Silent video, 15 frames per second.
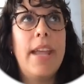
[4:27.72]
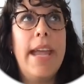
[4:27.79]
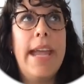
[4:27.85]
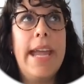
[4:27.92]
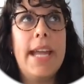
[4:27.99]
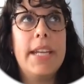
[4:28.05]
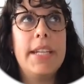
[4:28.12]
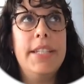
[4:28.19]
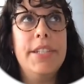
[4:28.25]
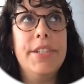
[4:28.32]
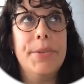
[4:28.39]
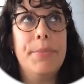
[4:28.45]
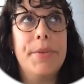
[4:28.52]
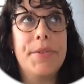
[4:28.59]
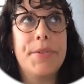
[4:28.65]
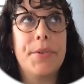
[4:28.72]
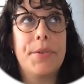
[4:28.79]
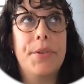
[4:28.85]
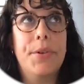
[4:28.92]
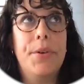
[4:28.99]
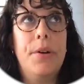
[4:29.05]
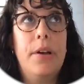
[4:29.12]
And here
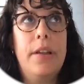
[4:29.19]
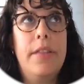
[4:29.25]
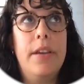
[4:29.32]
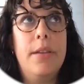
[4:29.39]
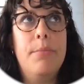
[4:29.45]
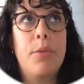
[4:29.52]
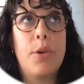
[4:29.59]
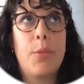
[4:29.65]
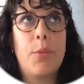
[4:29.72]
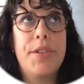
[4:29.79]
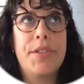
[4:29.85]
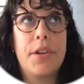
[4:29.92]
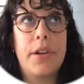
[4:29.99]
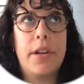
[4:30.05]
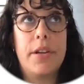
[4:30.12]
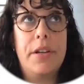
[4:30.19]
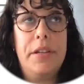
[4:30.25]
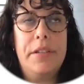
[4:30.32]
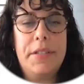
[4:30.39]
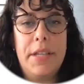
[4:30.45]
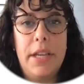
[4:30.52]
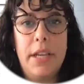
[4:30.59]
Personio, the import wizard
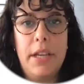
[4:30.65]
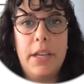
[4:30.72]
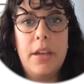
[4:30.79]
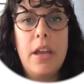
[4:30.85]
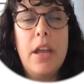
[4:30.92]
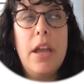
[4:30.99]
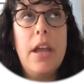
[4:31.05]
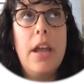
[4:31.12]
is saying,